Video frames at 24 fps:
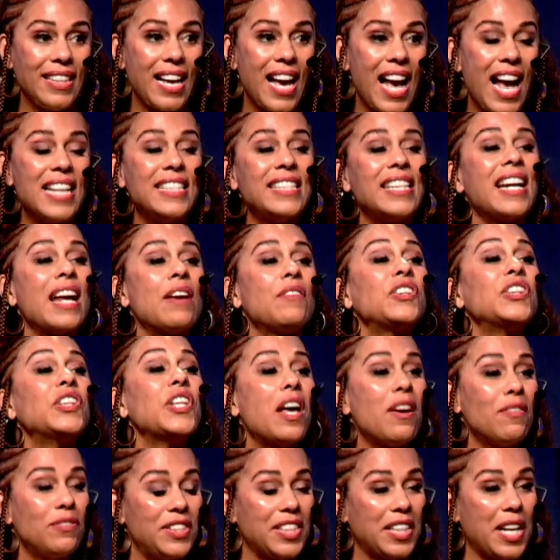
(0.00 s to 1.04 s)
I said, "I'd
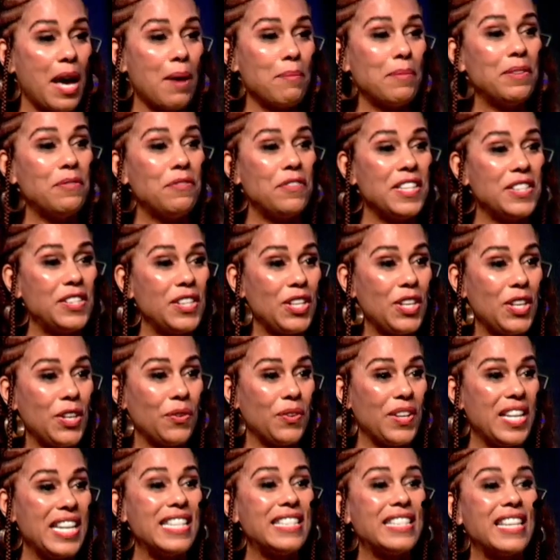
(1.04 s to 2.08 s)
love to come and visit you."
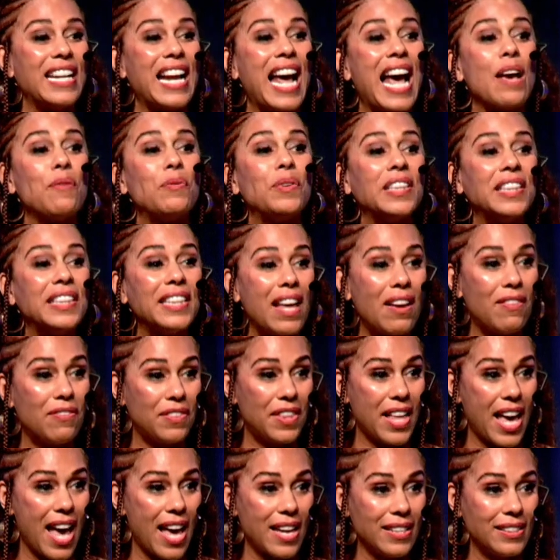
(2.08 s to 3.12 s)
He said, "I would love
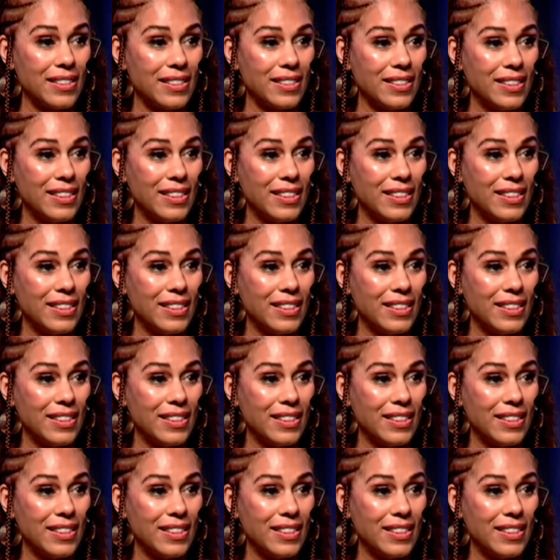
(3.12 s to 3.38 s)
that."